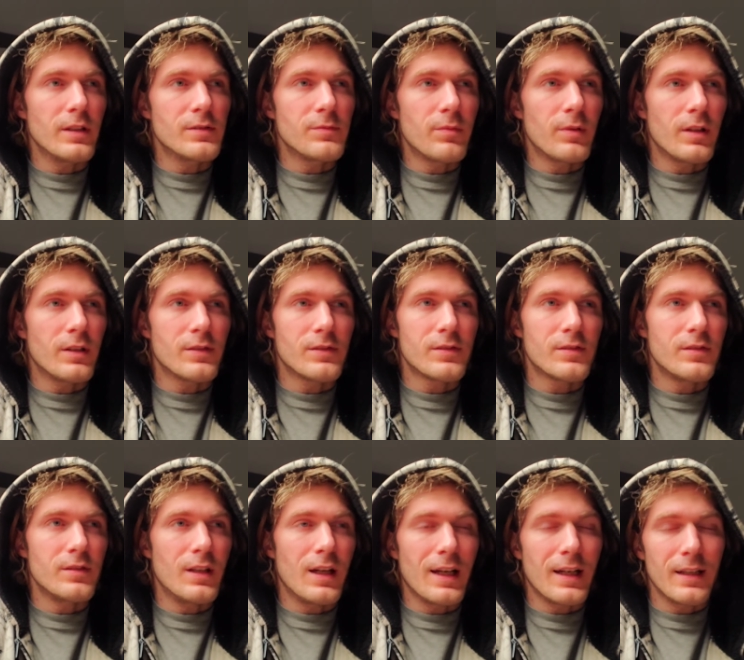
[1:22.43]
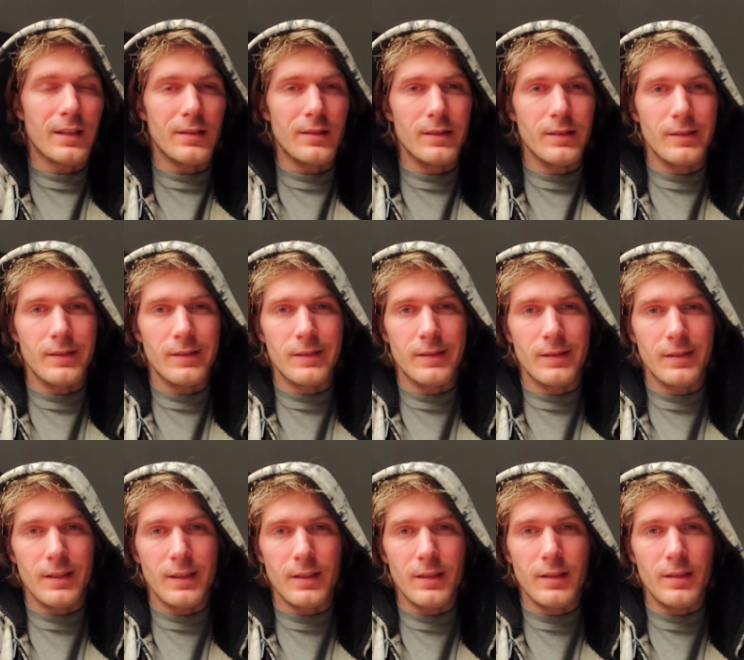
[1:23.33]
Plus, I
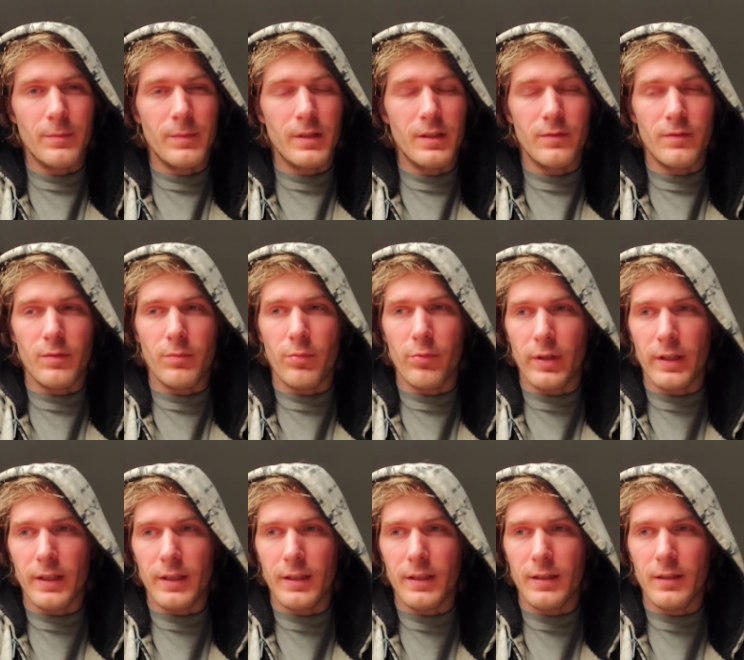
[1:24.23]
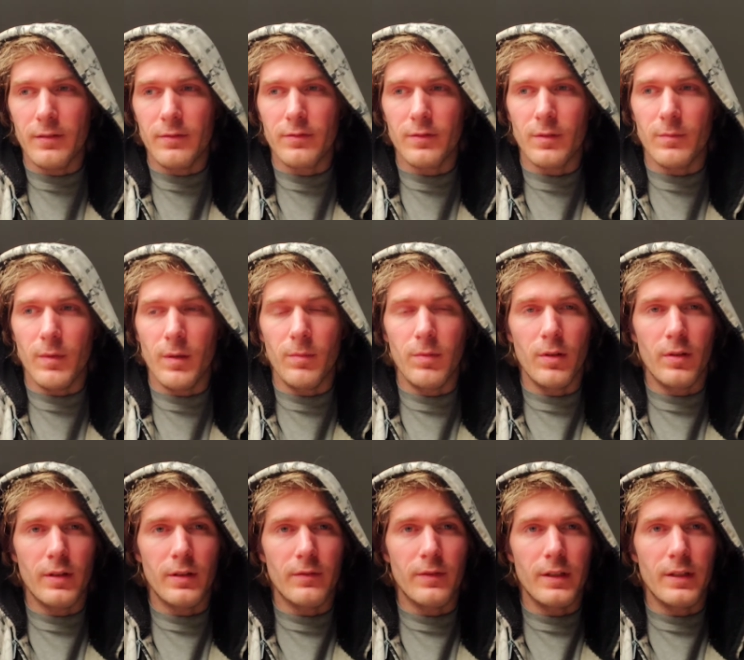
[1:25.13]
needed a bit of a break from
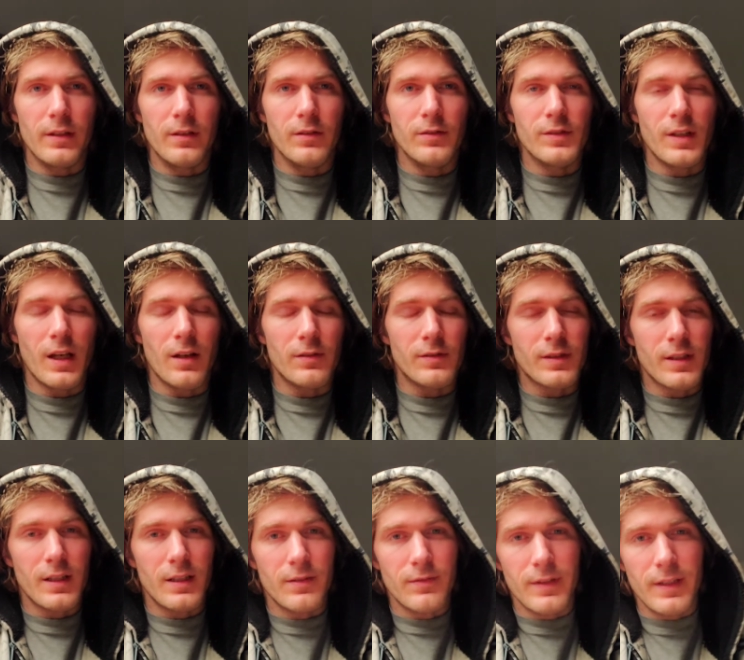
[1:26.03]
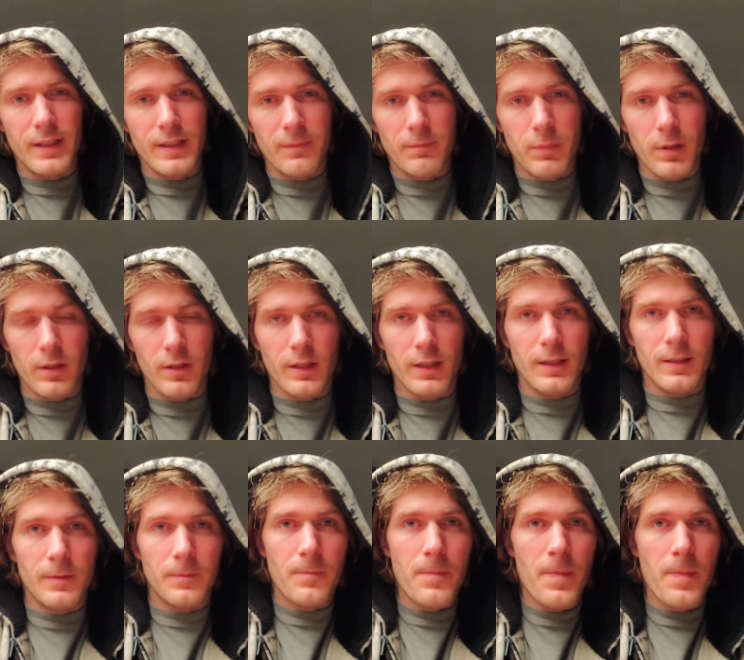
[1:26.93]
uploading videos. I was kind of getting burnout